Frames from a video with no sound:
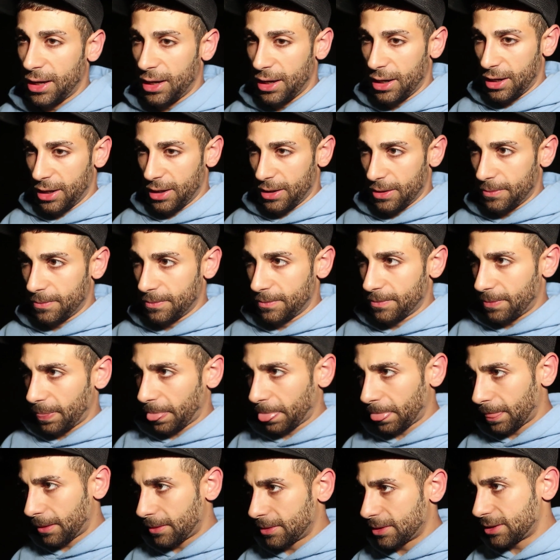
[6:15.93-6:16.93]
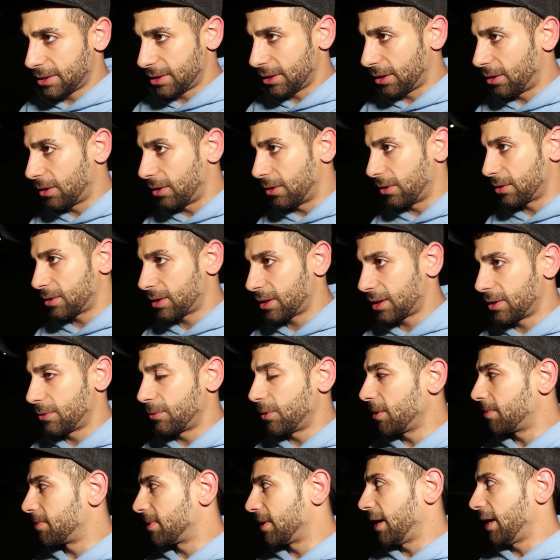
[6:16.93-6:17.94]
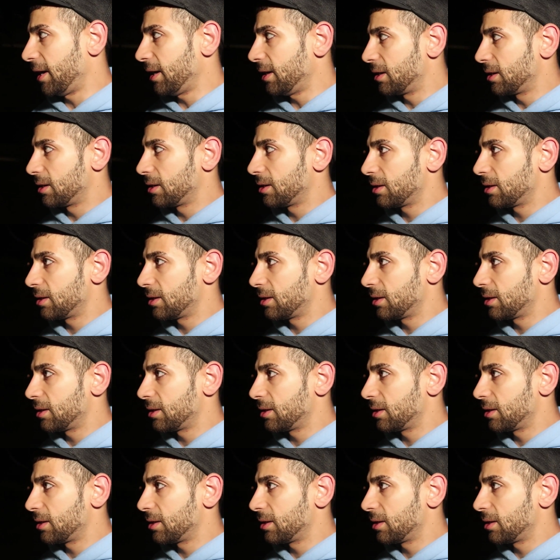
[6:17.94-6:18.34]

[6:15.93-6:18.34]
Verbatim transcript: Um, so can we play?